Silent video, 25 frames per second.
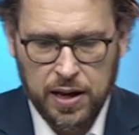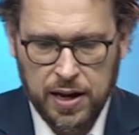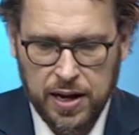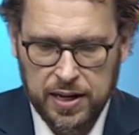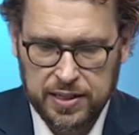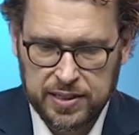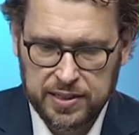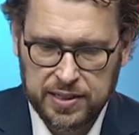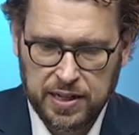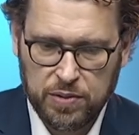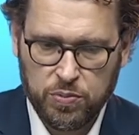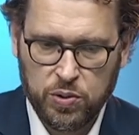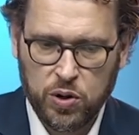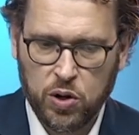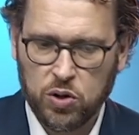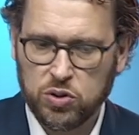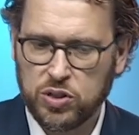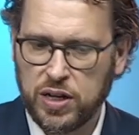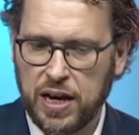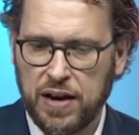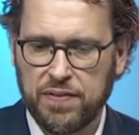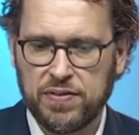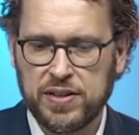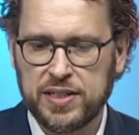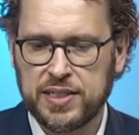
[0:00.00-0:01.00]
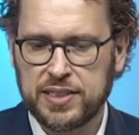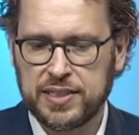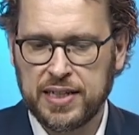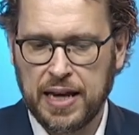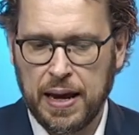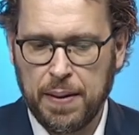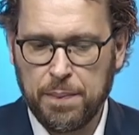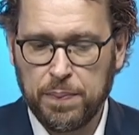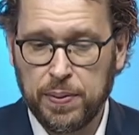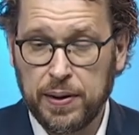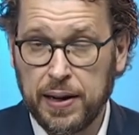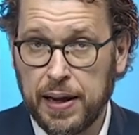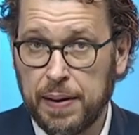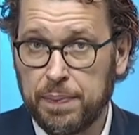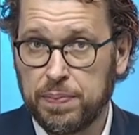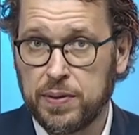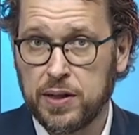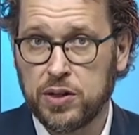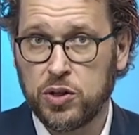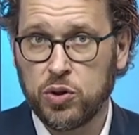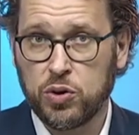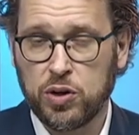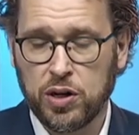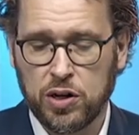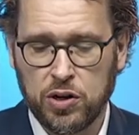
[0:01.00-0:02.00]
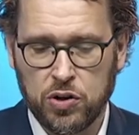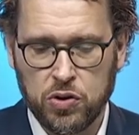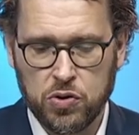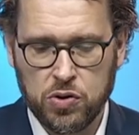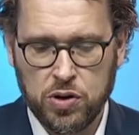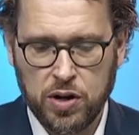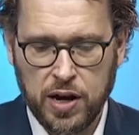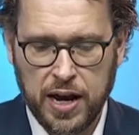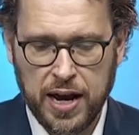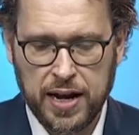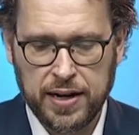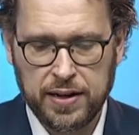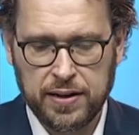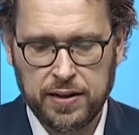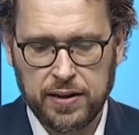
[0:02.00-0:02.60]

As I said, we also have this sample app that you can look at.